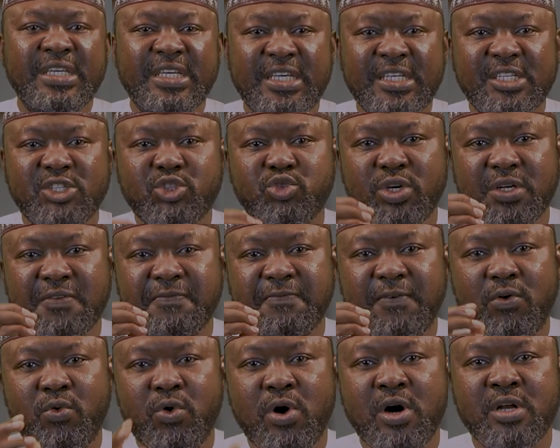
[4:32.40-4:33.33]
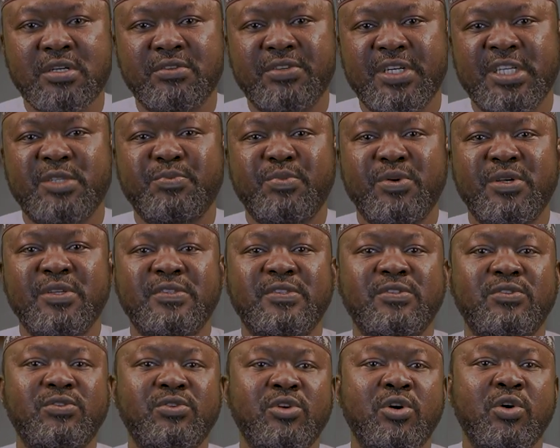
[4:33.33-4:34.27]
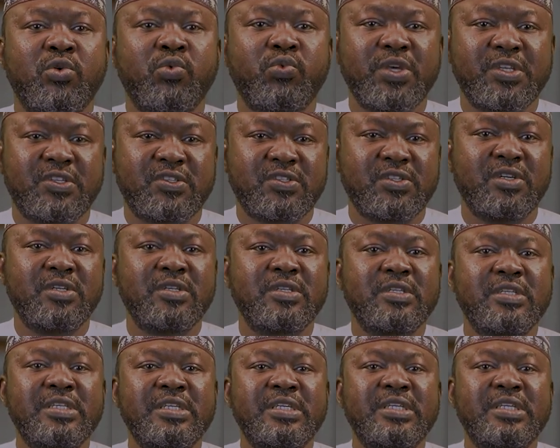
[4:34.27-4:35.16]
A straightforward response to your question